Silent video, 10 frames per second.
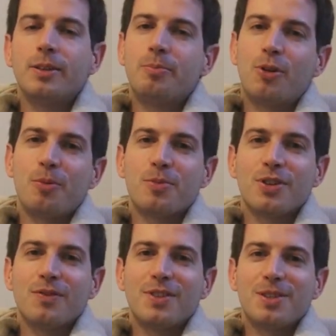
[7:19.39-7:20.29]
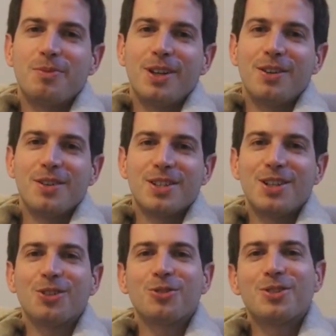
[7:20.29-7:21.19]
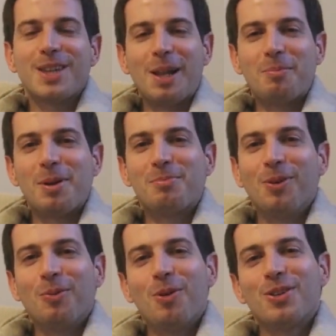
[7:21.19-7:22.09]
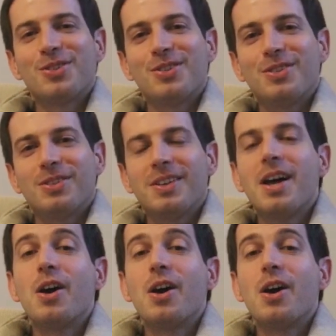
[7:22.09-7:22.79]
purpose of this video is not to tell people what to do,